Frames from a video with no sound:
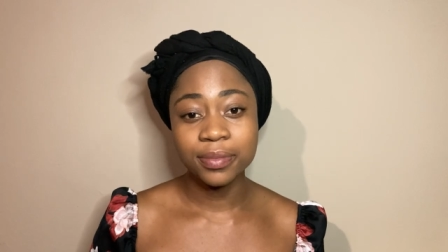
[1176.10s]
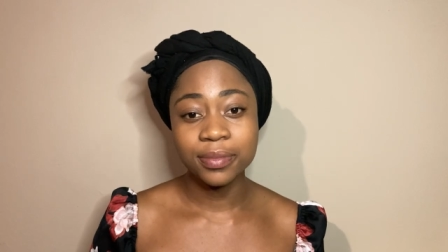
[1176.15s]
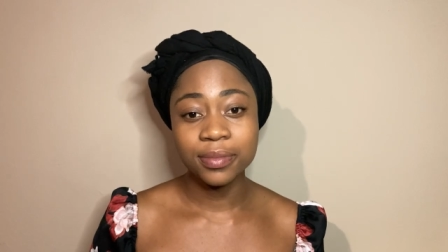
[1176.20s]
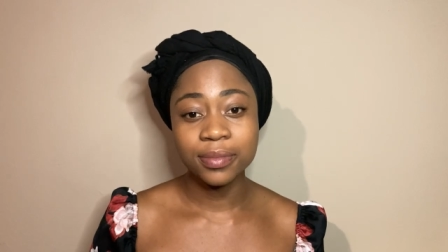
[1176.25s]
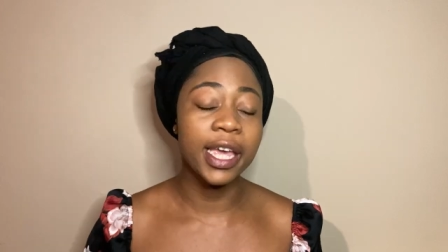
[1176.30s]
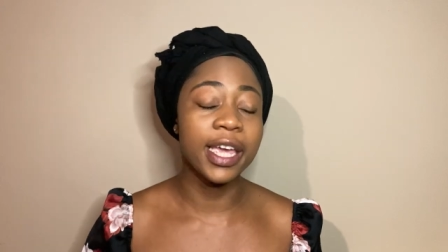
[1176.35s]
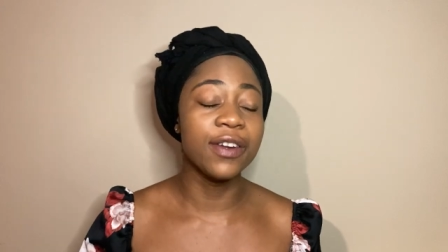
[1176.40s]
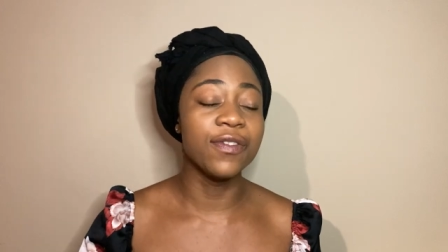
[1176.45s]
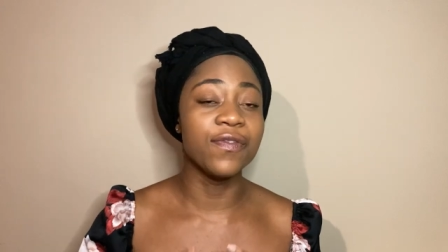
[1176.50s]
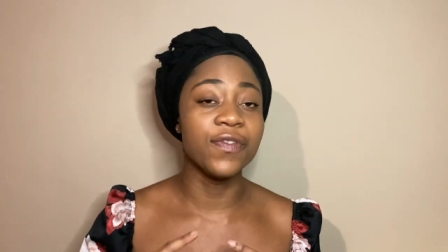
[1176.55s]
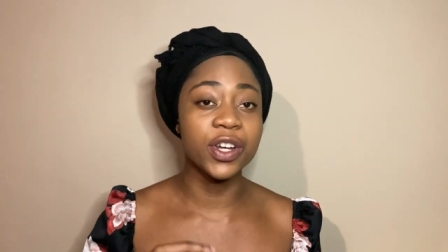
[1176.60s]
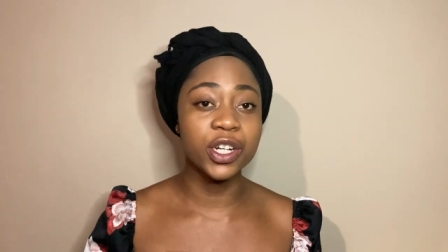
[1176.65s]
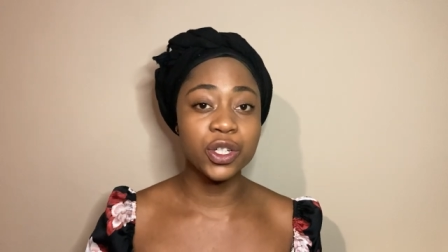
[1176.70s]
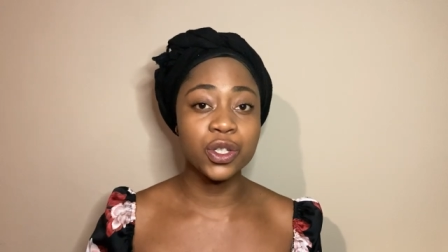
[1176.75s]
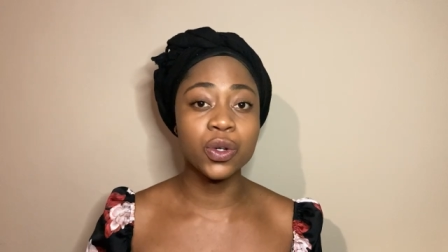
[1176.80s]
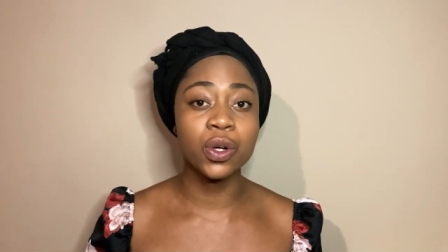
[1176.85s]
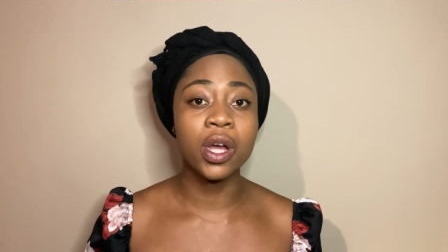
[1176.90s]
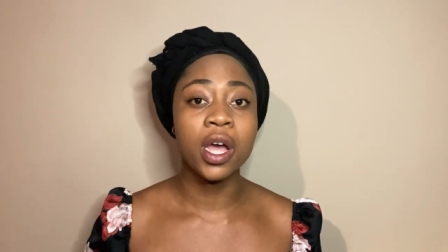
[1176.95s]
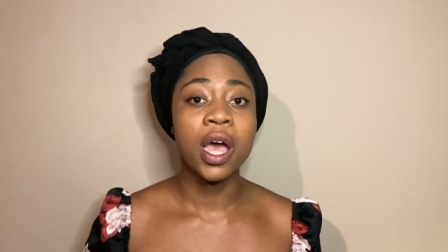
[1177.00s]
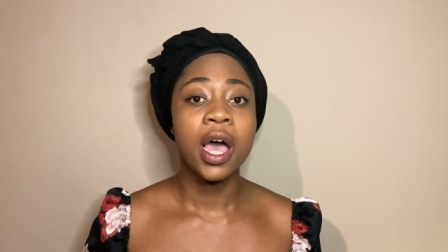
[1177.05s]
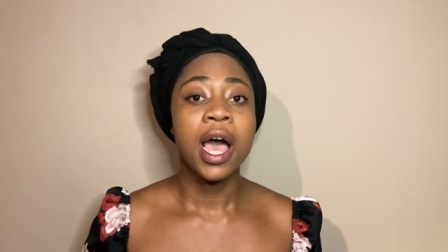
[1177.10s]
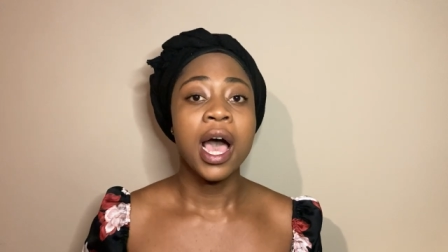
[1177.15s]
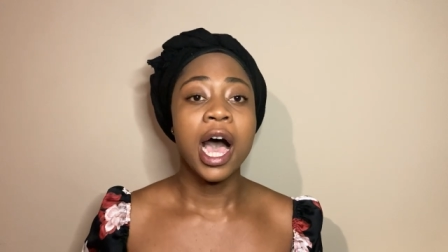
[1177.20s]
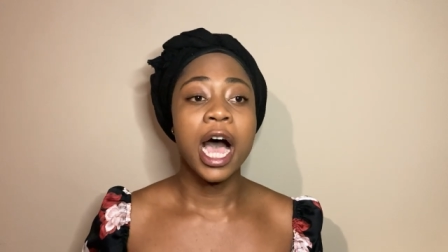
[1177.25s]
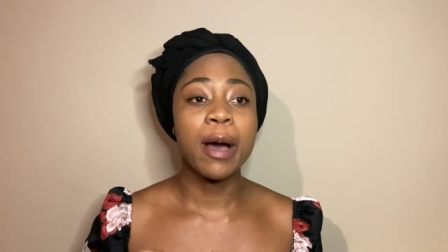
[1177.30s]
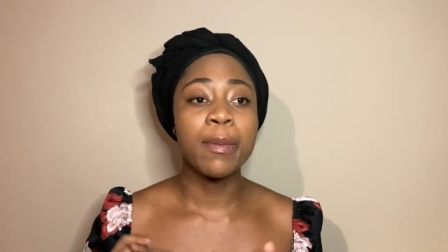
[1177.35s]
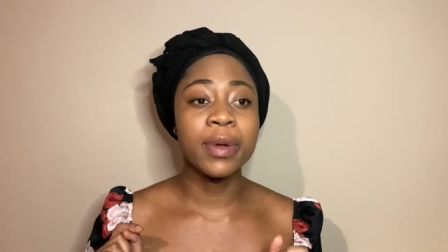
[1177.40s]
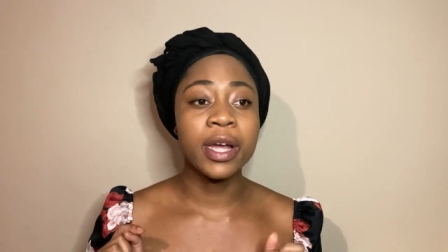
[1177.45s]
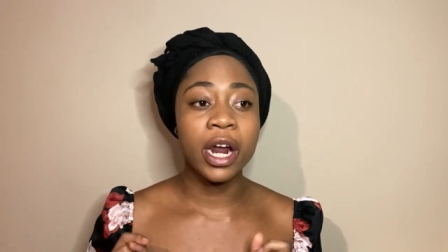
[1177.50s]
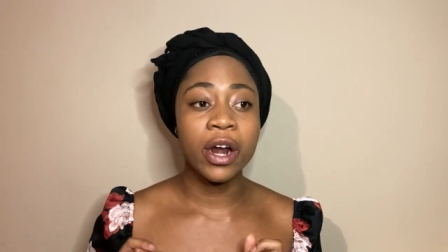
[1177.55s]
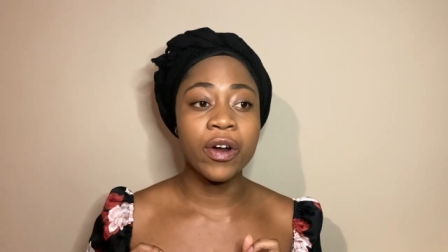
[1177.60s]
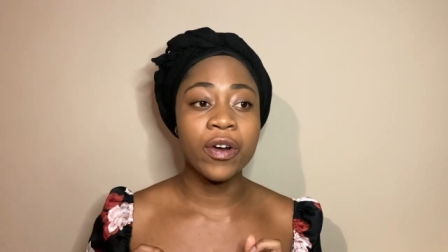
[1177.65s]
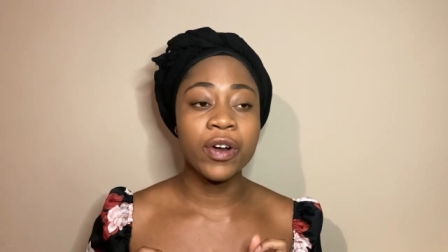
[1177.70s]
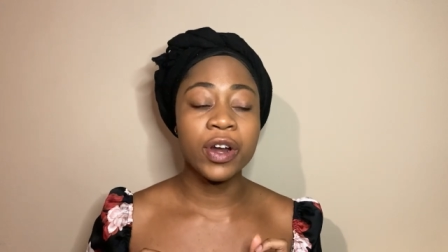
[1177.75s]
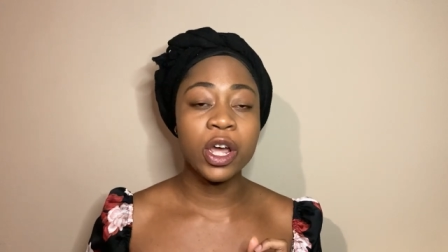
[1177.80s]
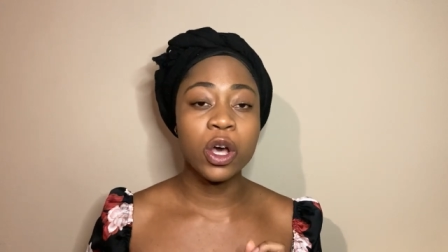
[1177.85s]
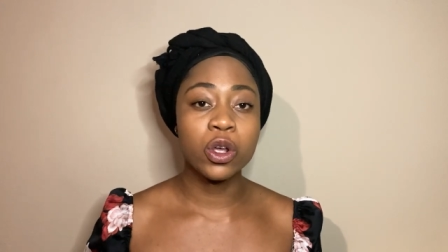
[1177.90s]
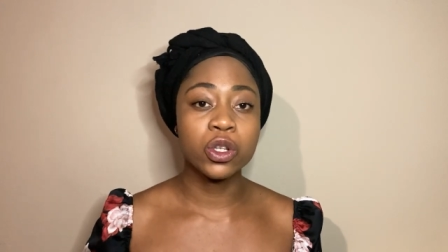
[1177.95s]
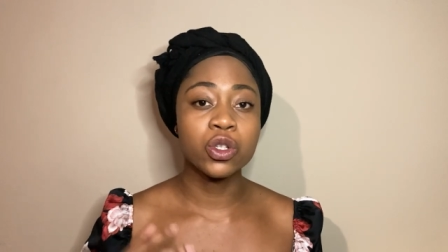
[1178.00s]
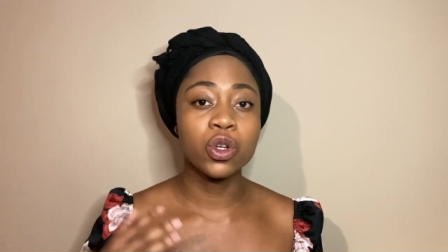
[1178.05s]
in Windhoek.
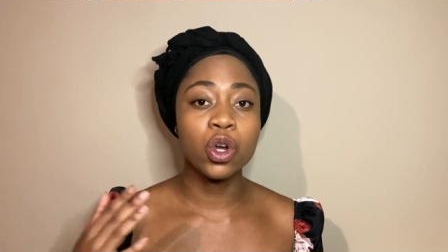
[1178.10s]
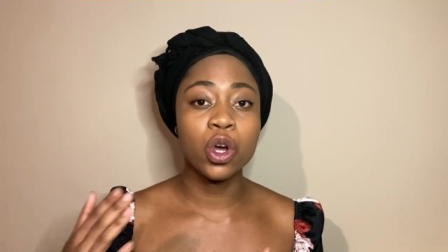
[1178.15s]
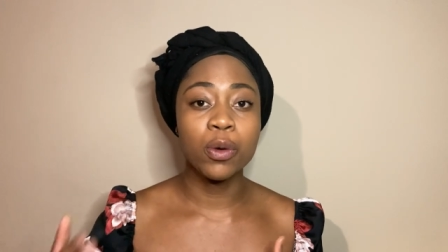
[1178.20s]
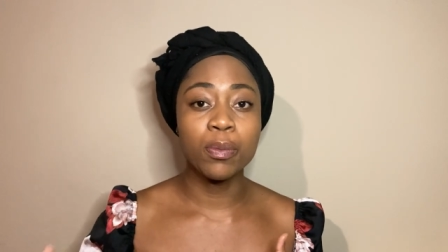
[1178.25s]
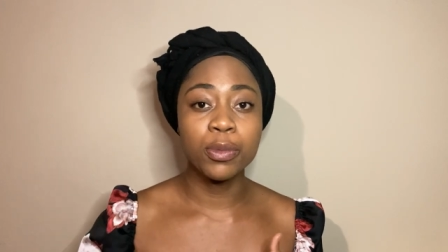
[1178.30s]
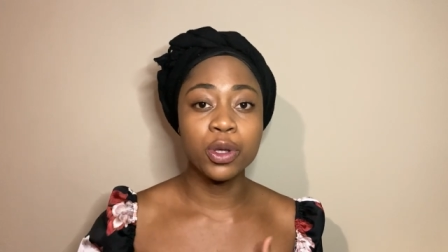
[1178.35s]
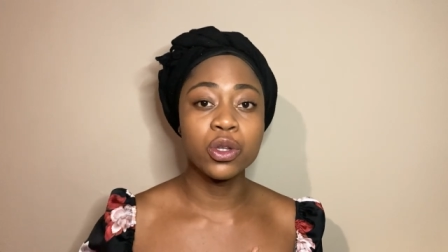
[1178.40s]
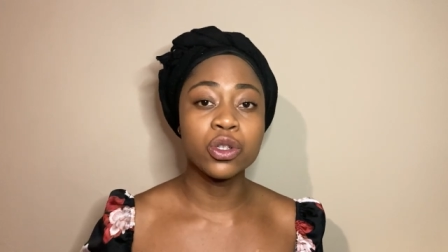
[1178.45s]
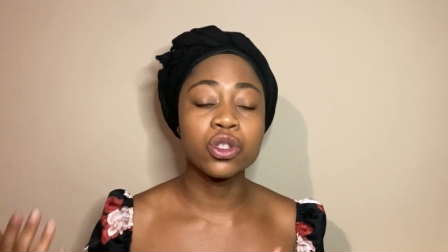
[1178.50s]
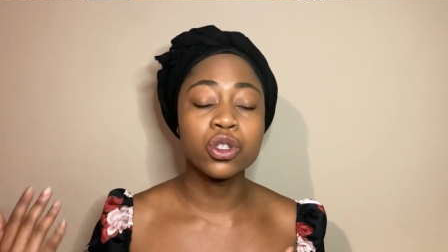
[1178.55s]
Garere also commutes,